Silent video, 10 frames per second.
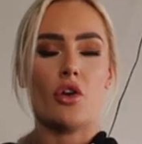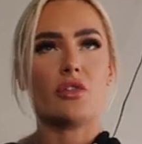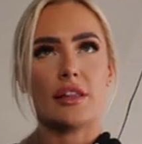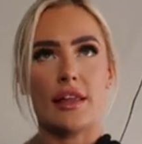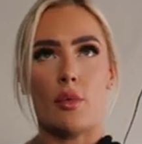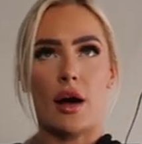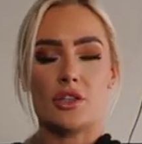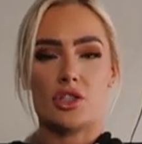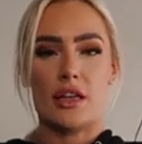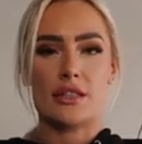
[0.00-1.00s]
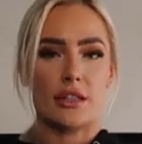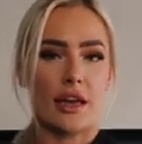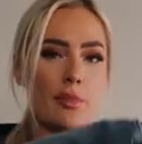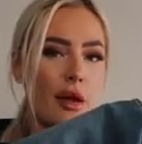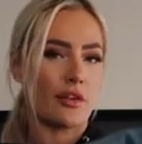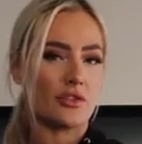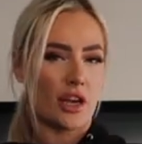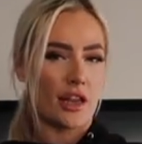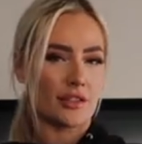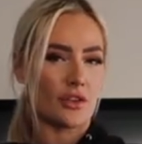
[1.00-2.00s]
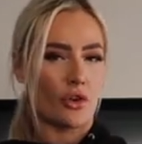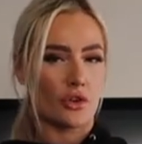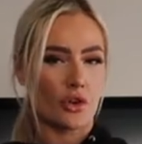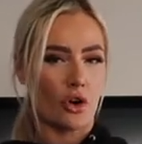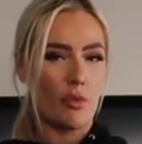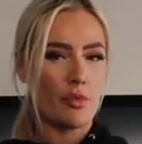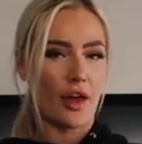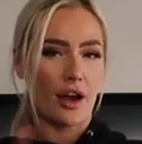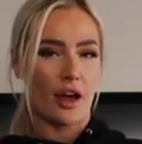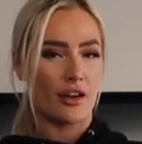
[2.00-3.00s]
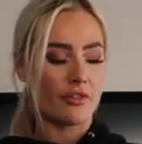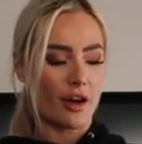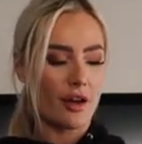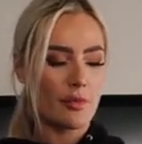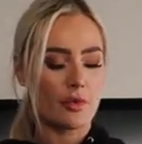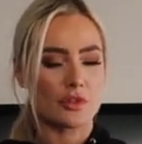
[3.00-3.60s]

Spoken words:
hopefully they're white sheets and like a pair of jeans and no top, that kind of vibe,